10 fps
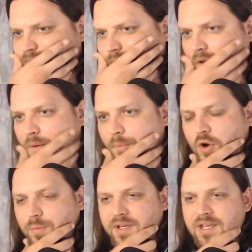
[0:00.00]

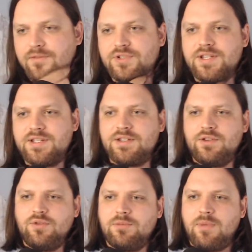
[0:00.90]
Mark McKeever says, as a
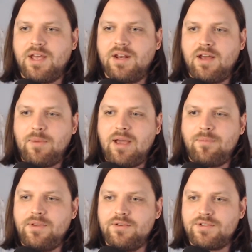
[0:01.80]
union man, I'm
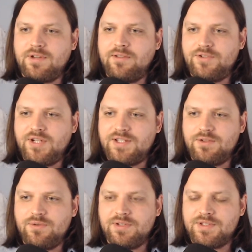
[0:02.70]
happy there's another chance at
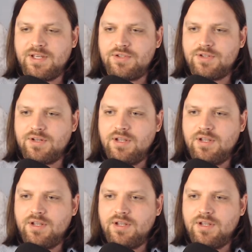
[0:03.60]
unionization.